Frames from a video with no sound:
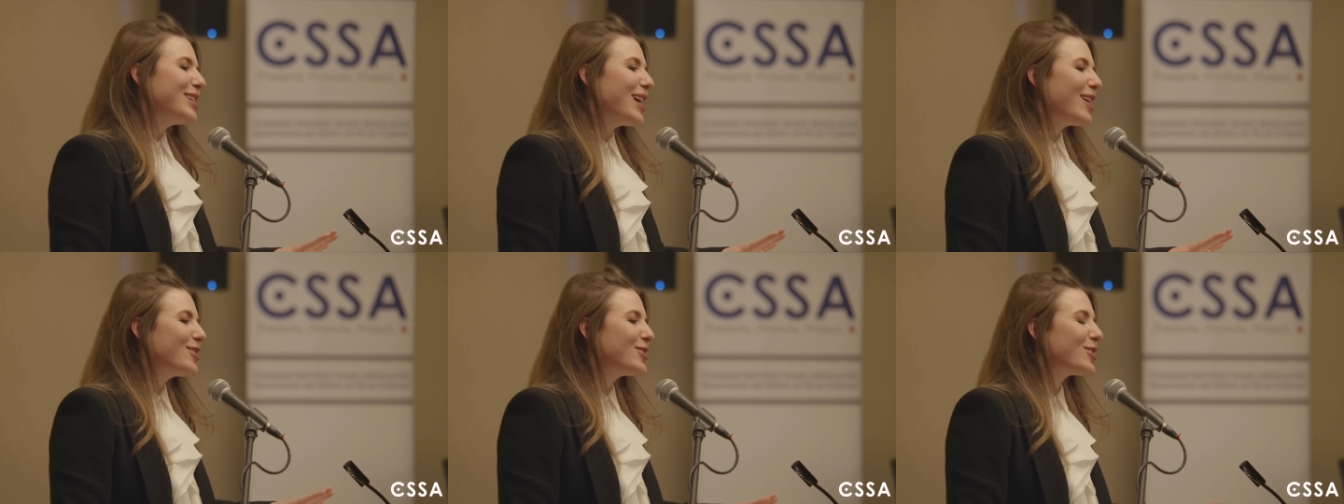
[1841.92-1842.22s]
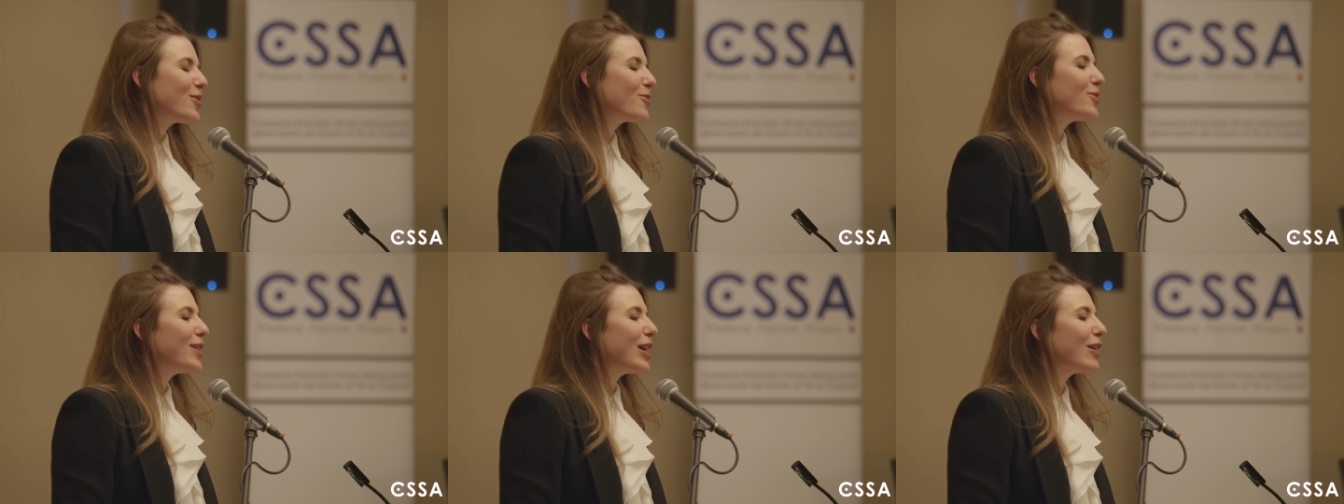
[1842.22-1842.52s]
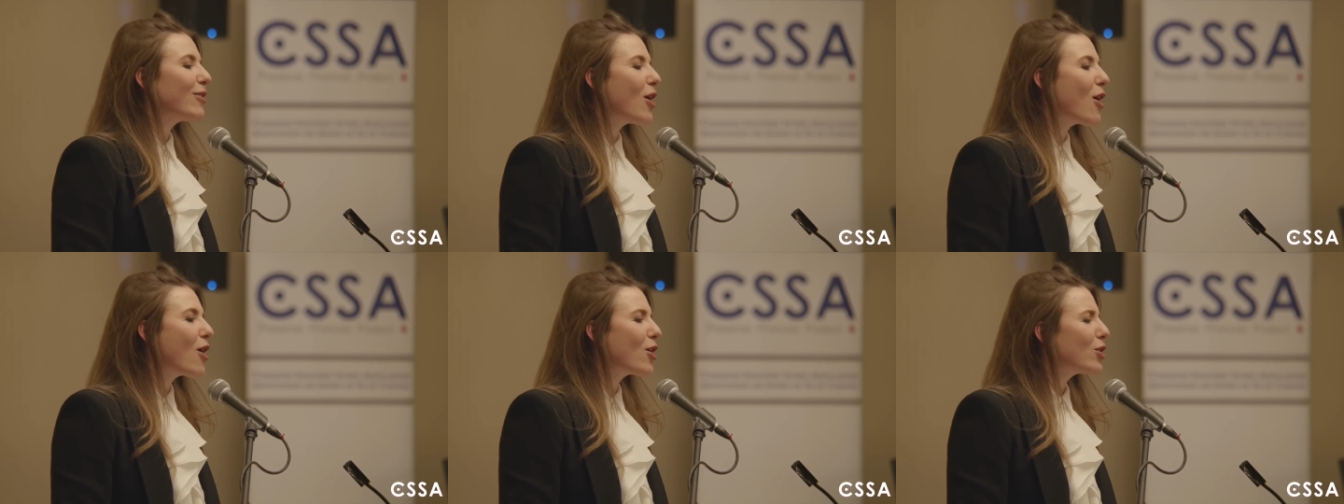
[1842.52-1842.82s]
Dancho, there
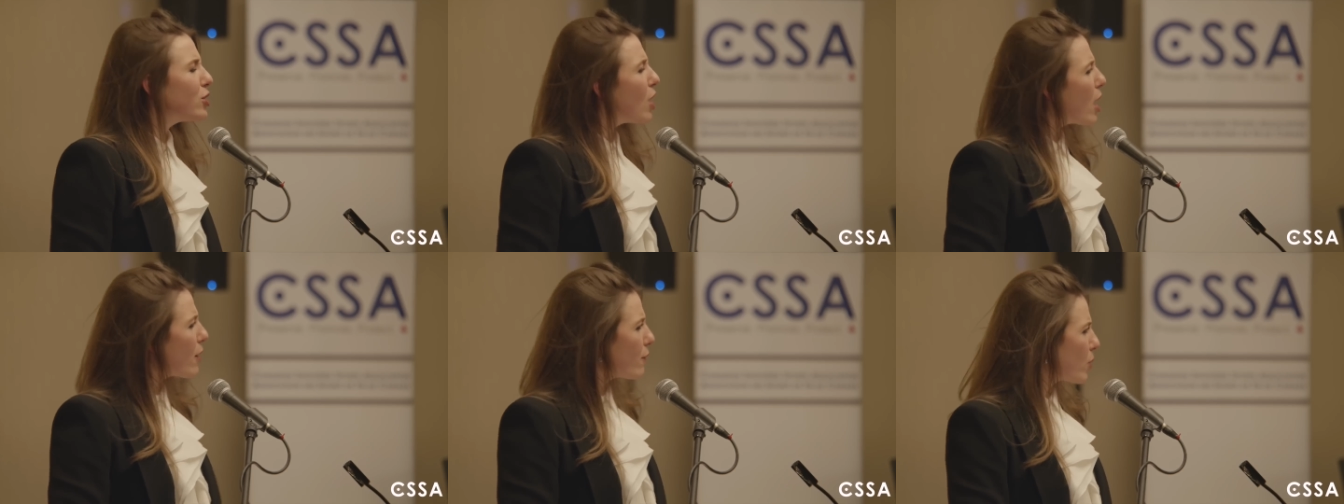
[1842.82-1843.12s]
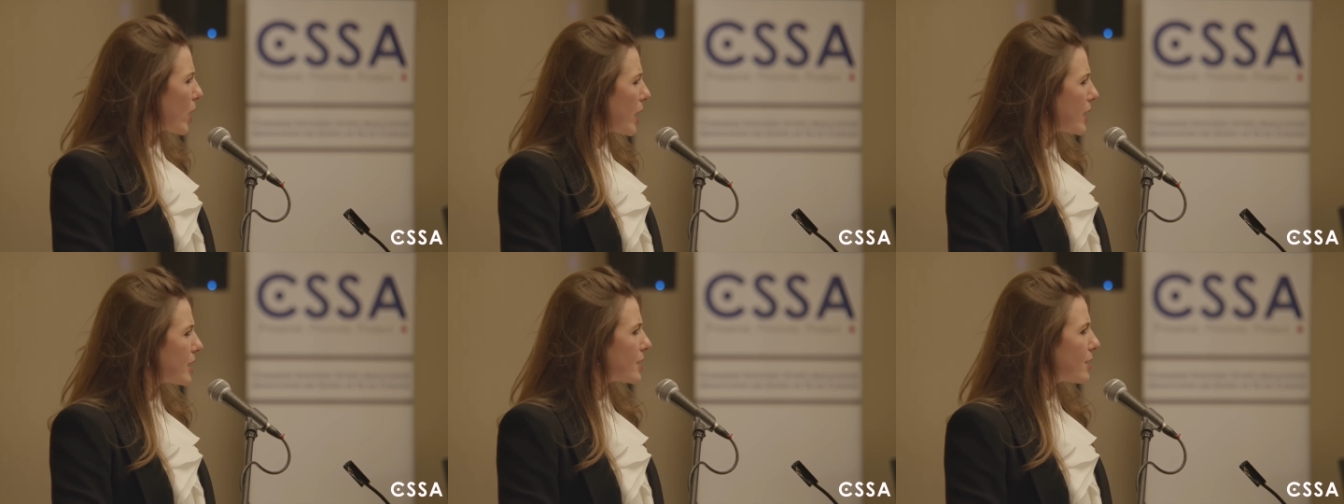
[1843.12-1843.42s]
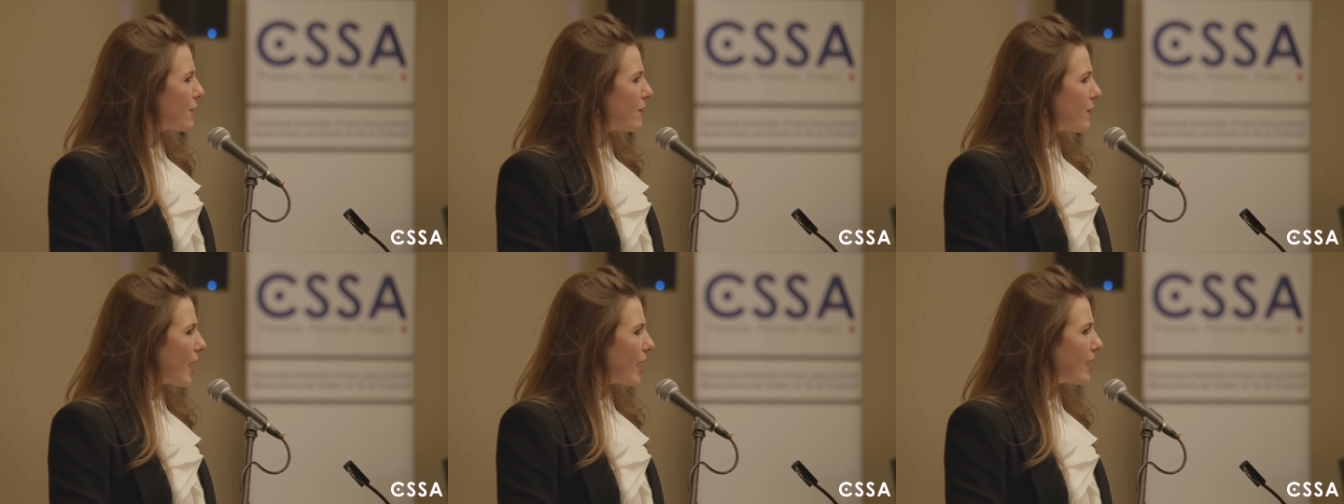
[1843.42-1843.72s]
are a lot of ways to
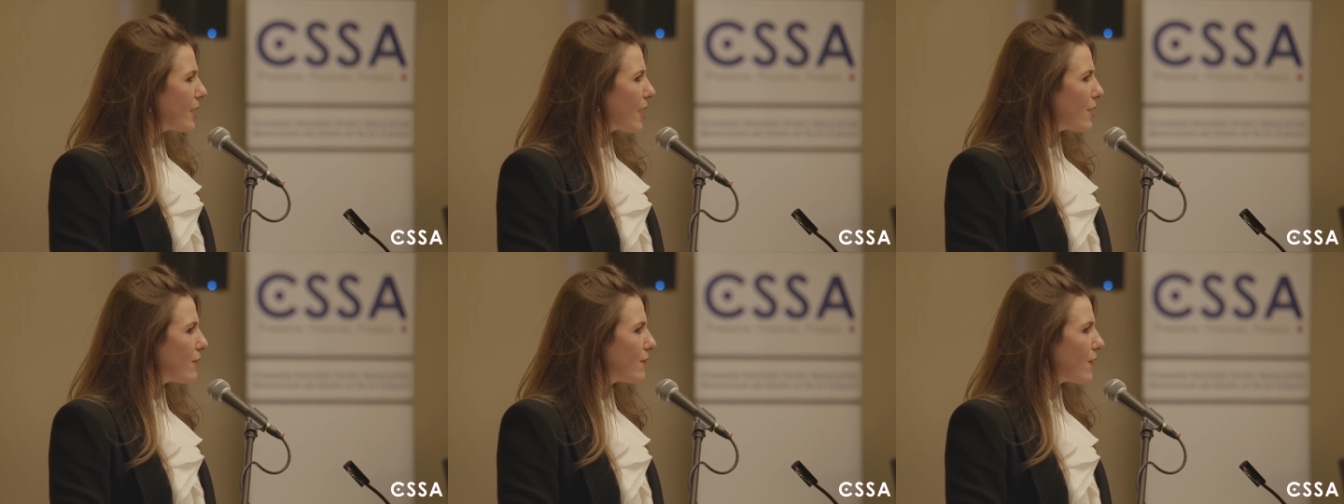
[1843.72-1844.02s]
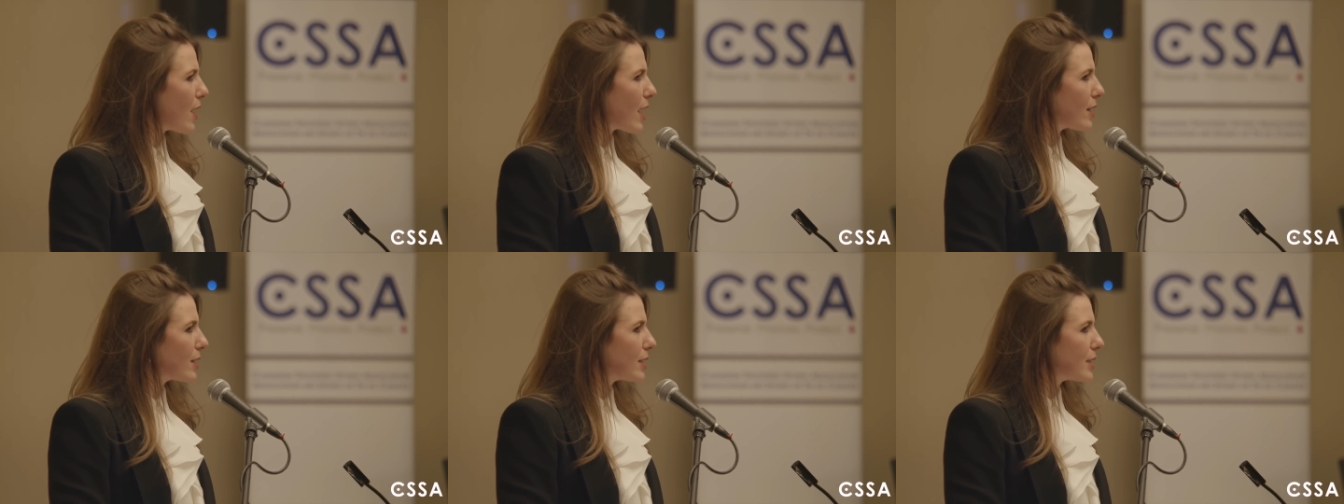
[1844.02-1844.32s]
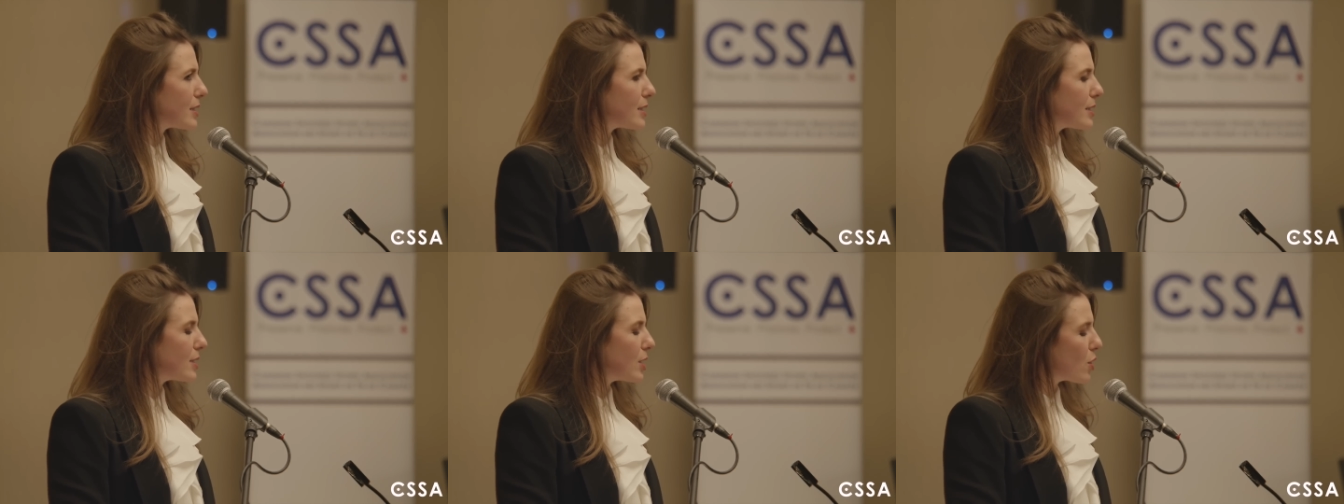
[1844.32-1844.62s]
fight gun
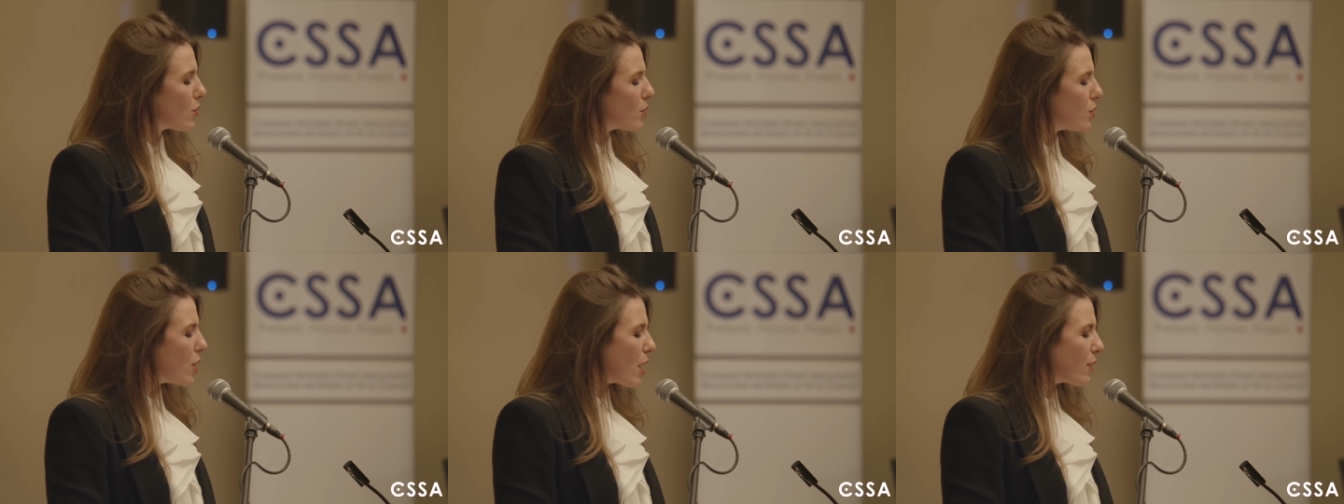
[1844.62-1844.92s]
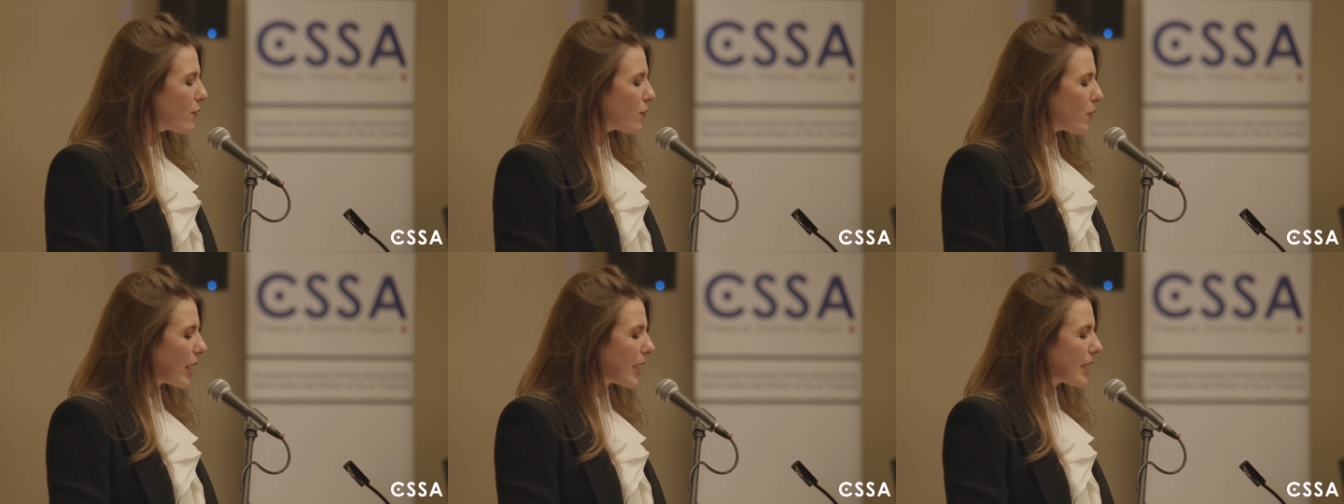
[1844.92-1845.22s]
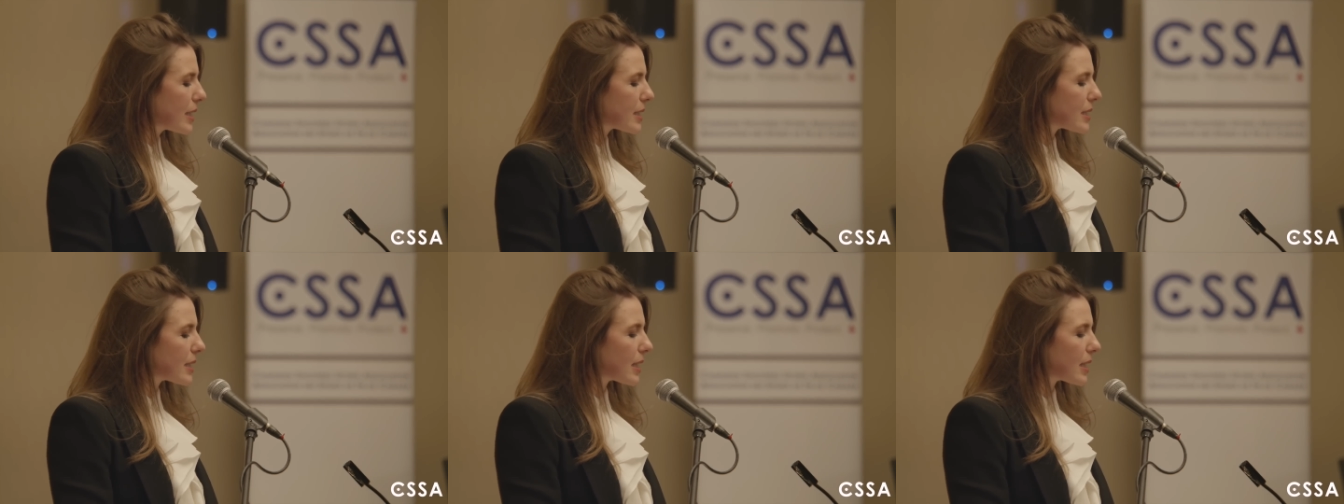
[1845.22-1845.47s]
violence, you know, a lot of ways.